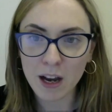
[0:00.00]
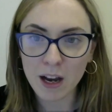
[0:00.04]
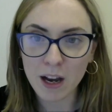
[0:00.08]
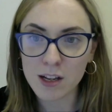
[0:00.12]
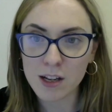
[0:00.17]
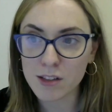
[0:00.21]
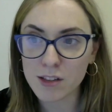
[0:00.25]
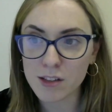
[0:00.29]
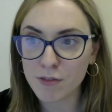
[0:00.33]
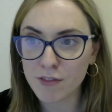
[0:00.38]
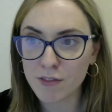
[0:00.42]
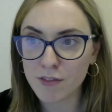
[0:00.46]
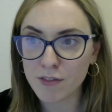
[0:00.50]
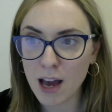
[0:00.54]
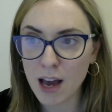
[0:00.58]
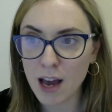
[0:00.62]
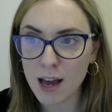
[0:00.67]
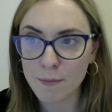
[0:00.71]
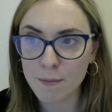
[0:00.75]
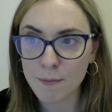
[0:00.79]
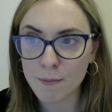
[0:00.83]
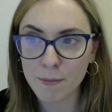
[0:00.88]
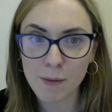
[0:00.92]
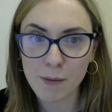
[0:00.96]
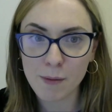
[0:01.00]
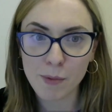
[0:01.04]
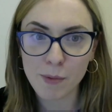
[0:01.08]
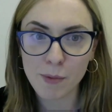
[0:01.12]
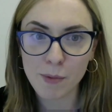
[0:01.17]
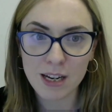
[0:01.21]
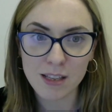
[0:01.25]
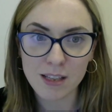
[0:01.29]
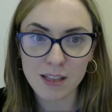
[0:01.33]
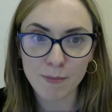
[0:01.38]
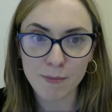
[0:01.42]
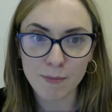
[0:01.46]
because of
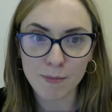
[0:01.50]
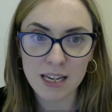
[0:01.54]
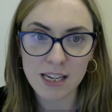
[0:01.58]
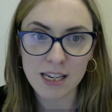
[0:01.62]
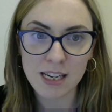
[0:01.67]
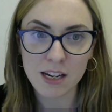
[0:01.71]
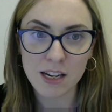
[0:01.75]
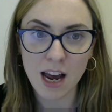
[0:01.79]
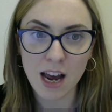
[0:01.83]
imprisonment.